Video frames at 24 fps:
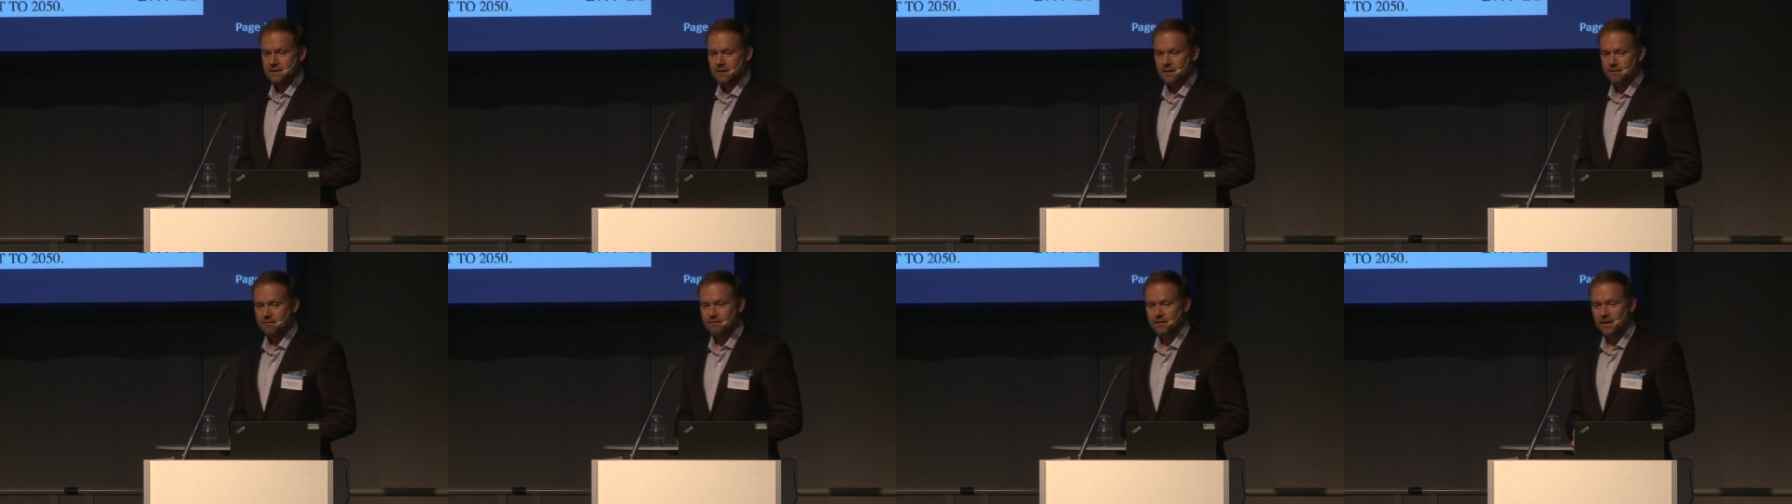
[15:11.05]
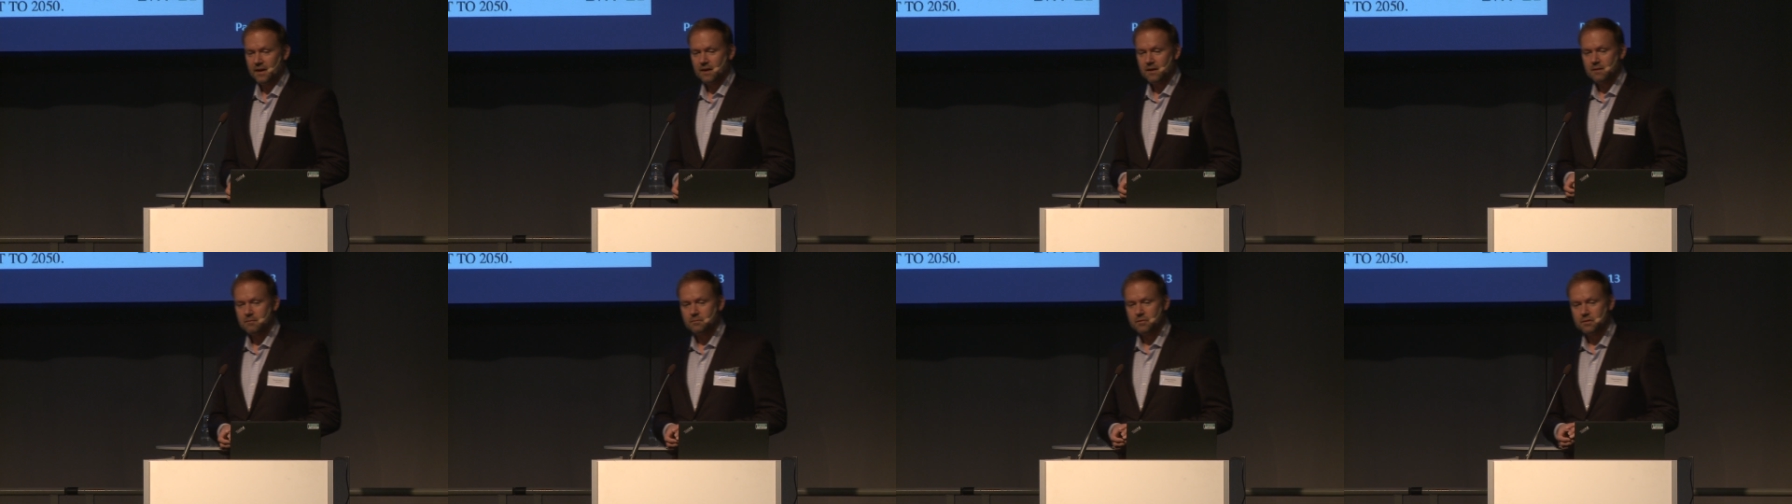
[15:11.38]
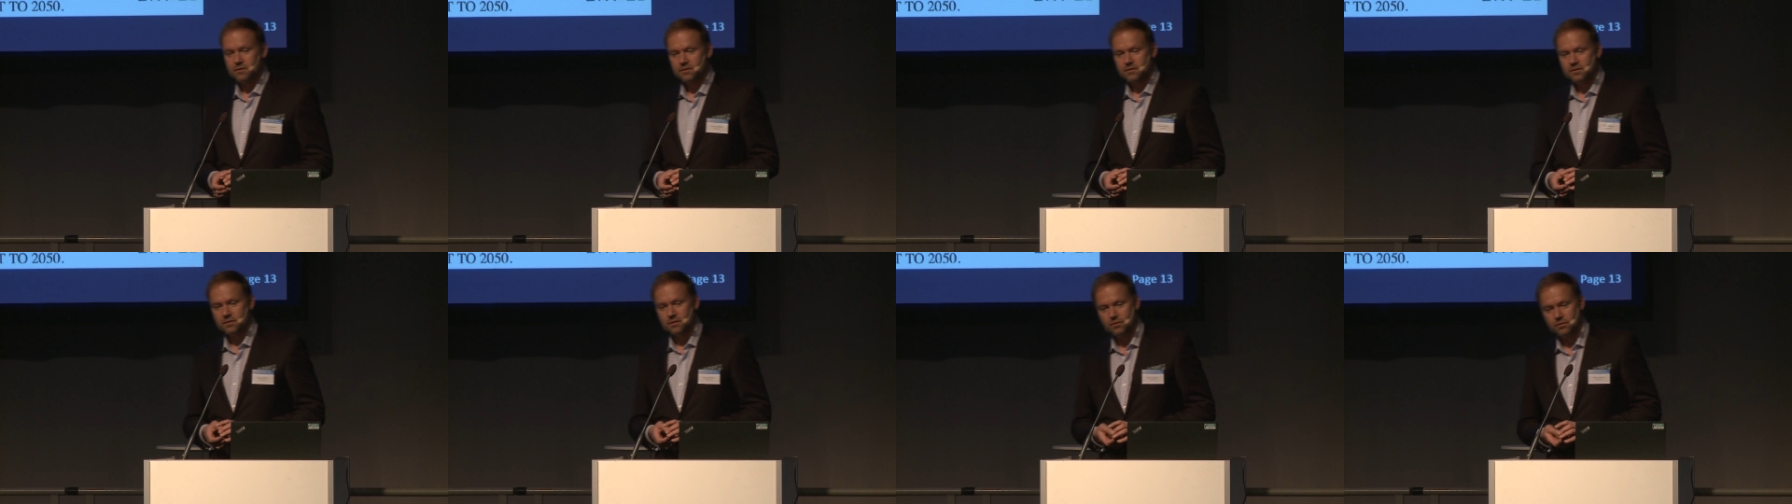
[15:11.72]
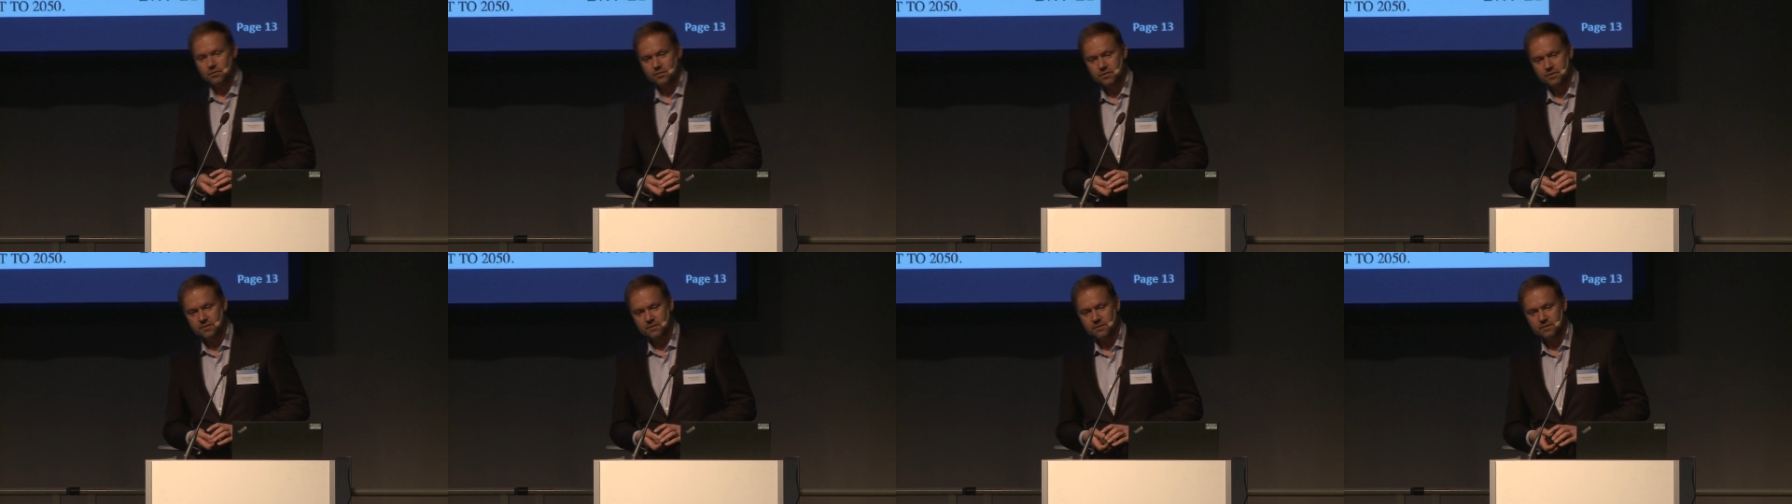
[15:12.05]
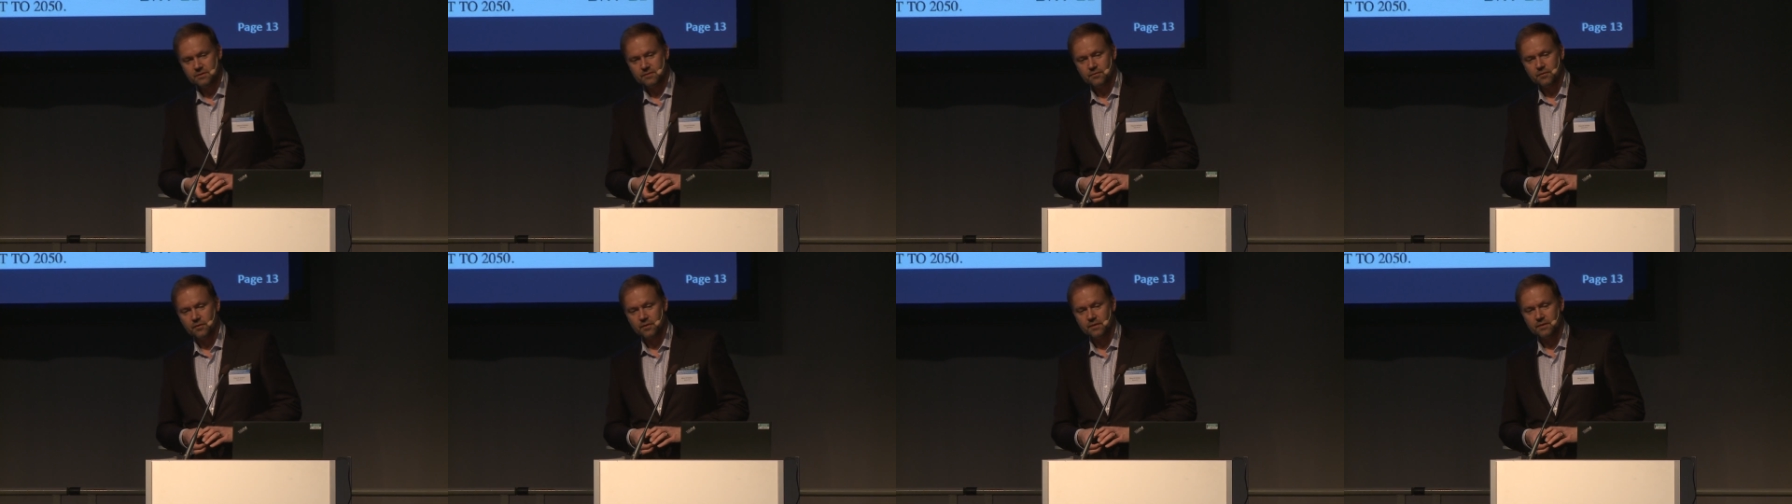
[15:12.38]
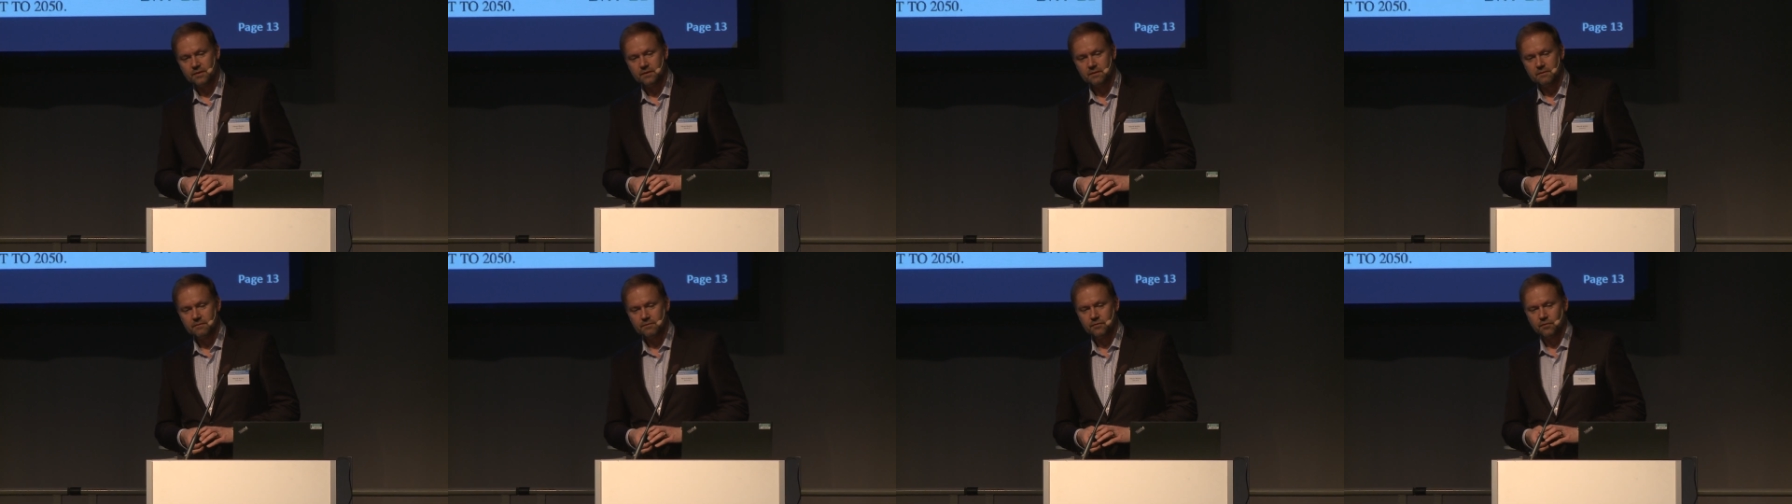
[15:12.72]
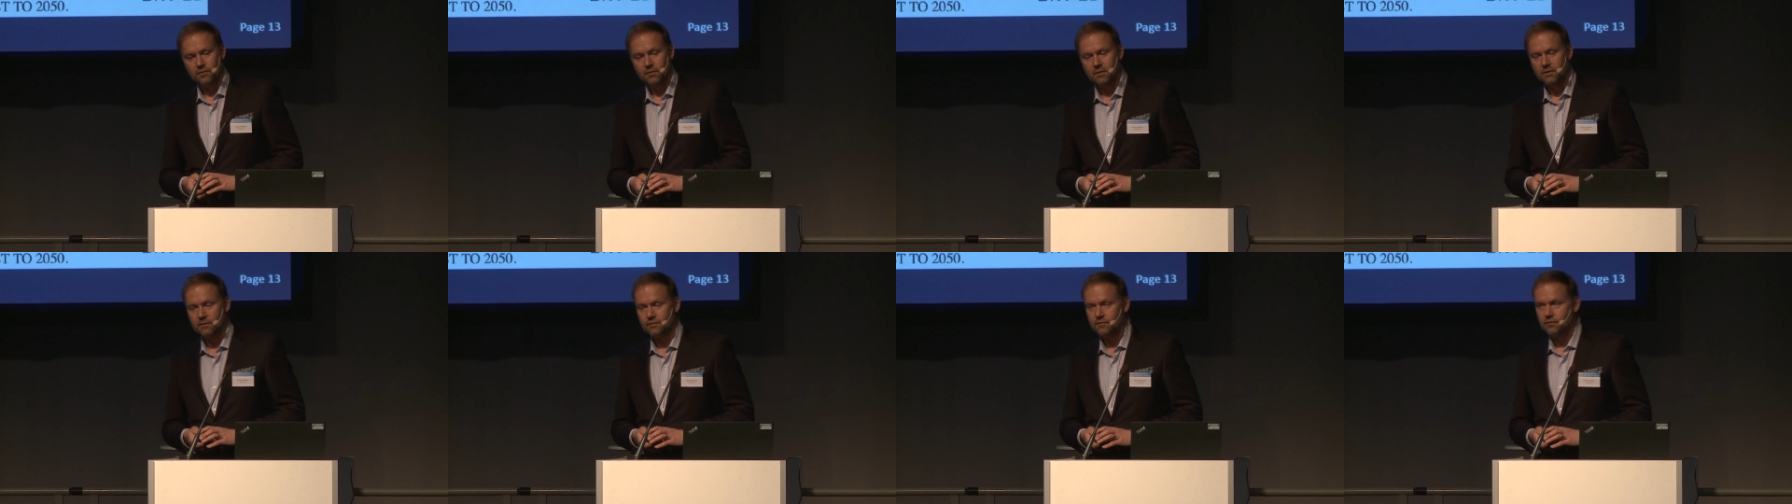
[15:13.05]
available solutions for, for,